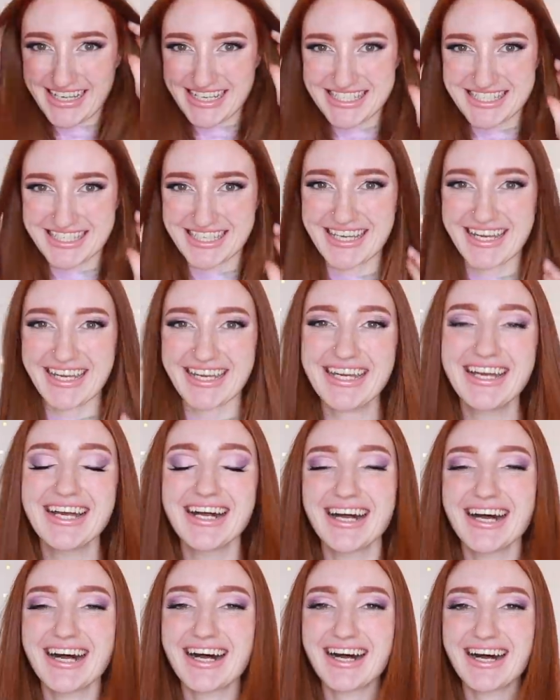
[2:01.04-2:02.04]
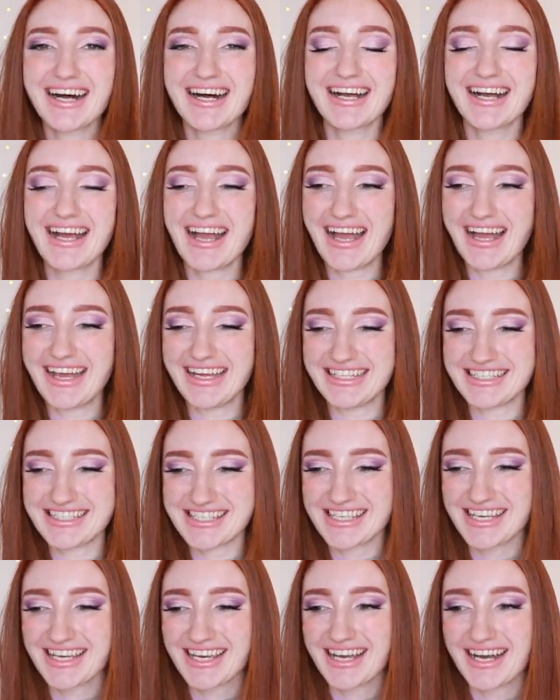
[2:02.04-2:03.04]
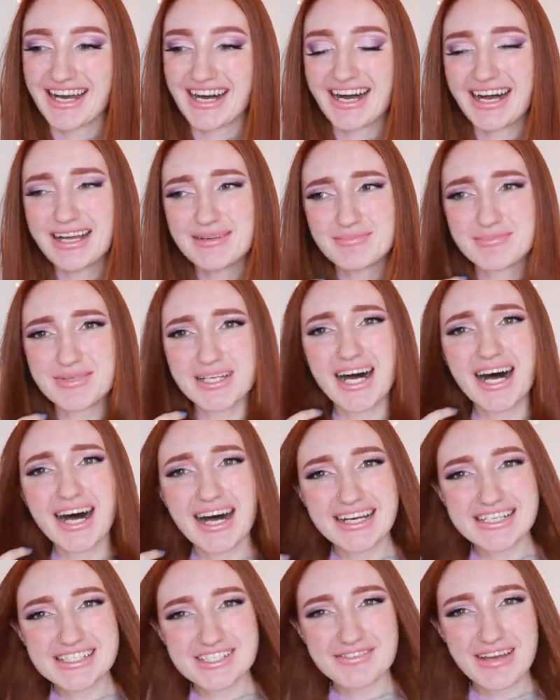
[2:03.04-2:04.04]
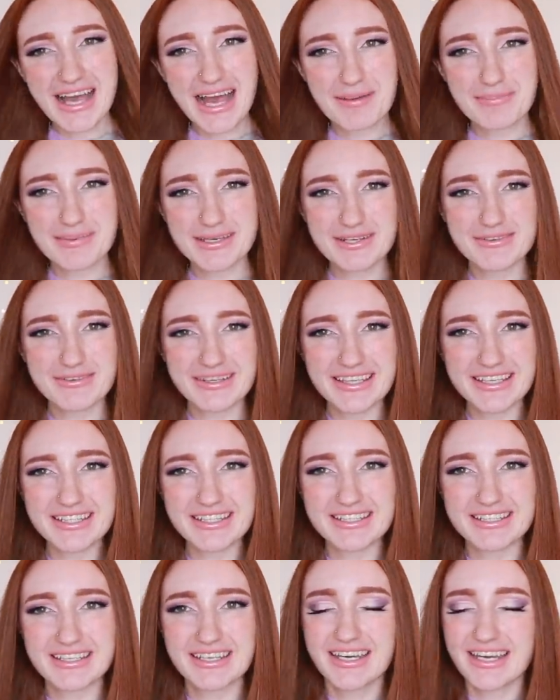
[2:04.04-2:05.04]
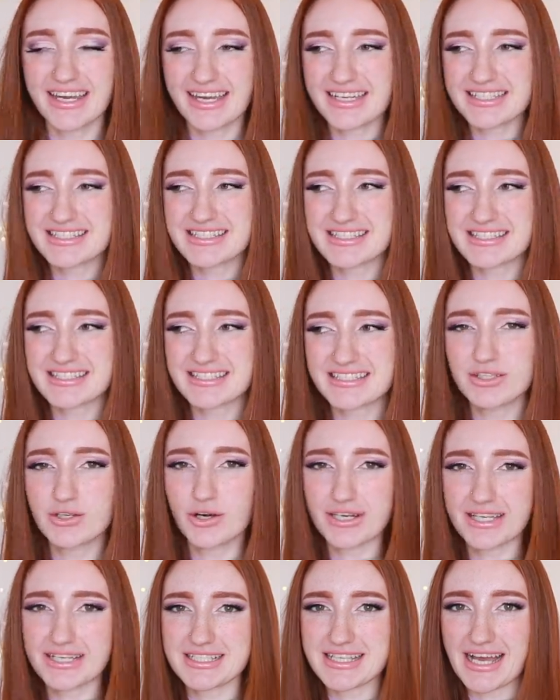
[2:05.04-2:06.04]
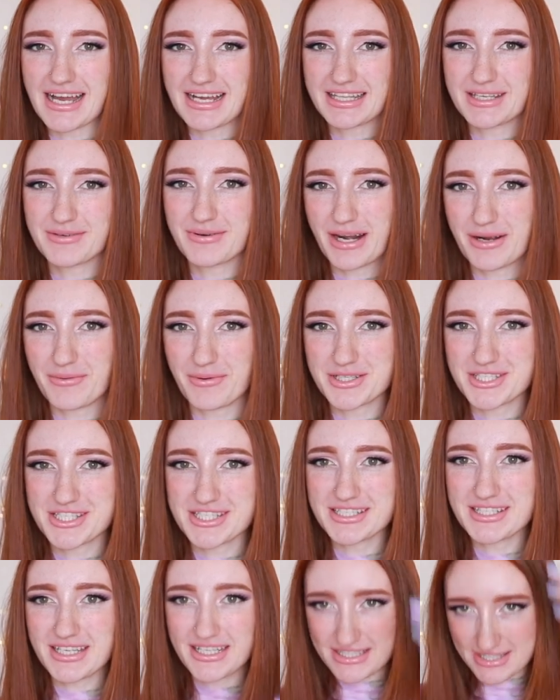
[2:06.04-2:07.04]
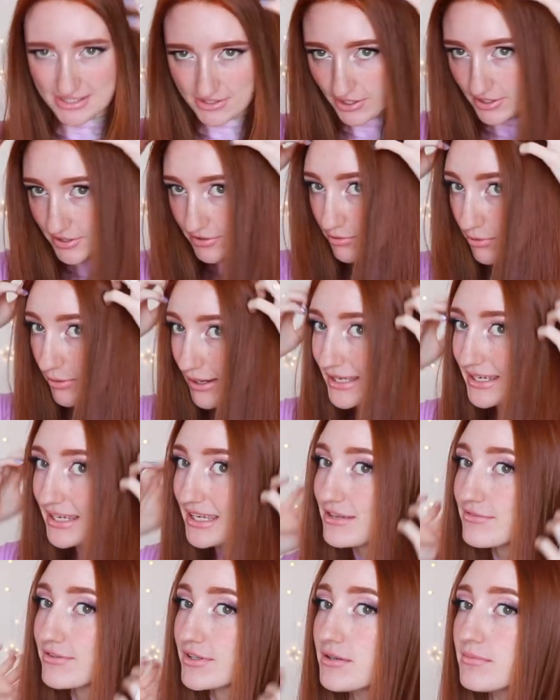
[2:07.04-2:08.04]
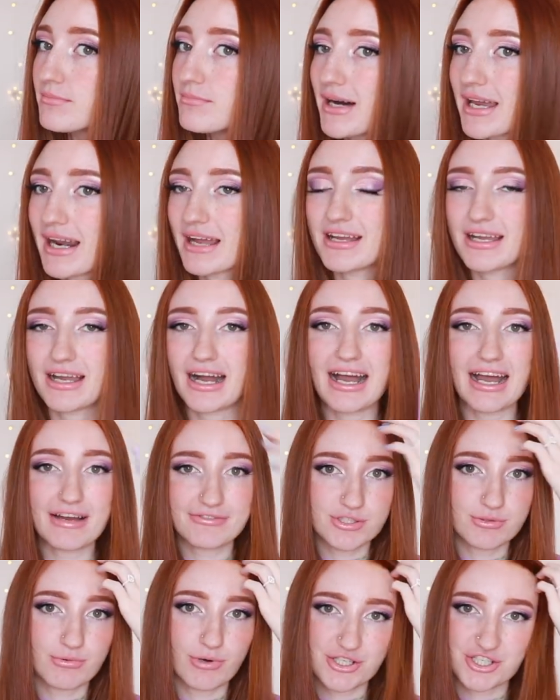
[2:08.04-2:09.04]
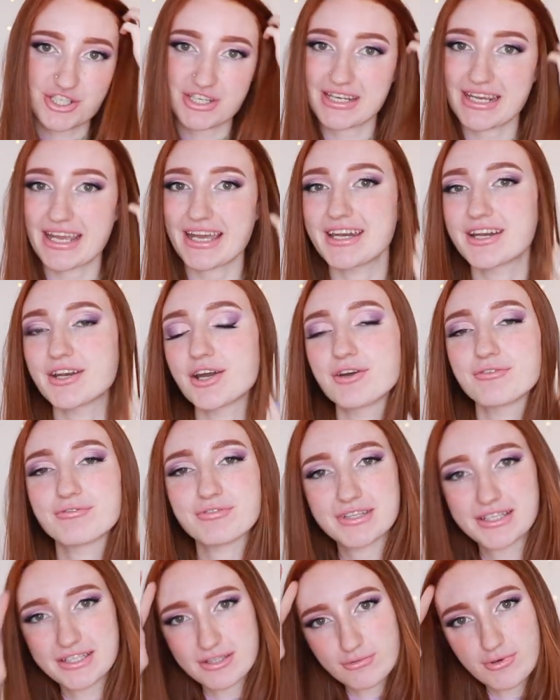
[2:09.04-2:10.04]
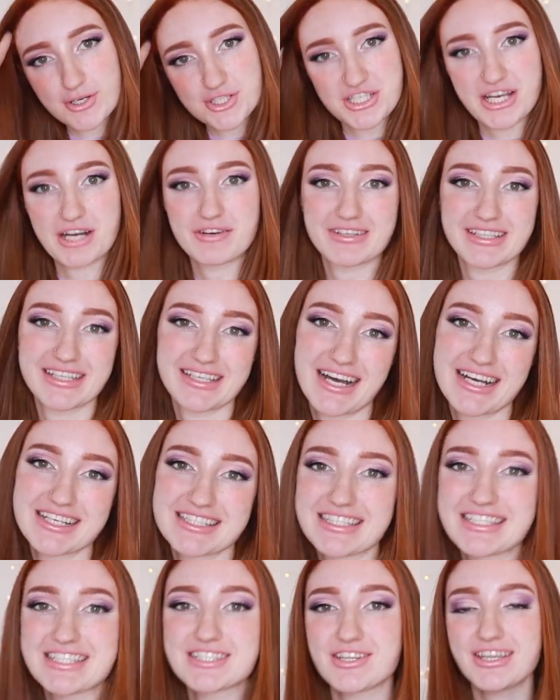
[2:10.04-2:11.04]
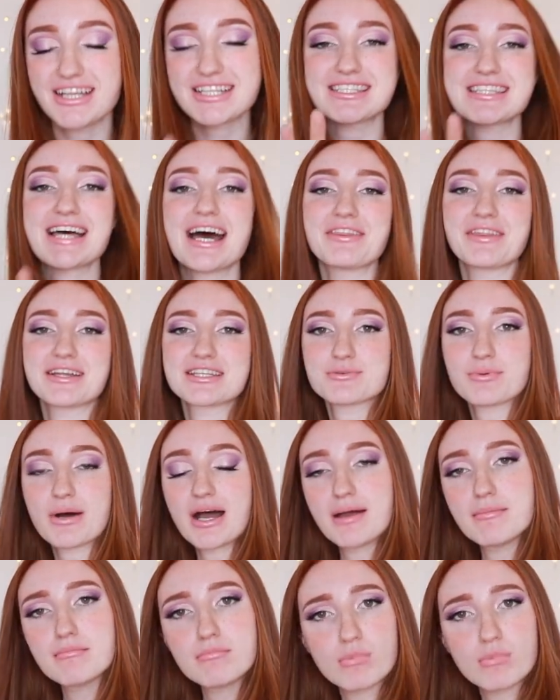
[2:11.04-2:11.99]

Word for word: it yesterday, uh, and I'm kind of happy with it. It's not exactly what I wanted, it's not quite even, but I, I have to wash it again and hopefully it'll wash out really nicely. So that's that, that's why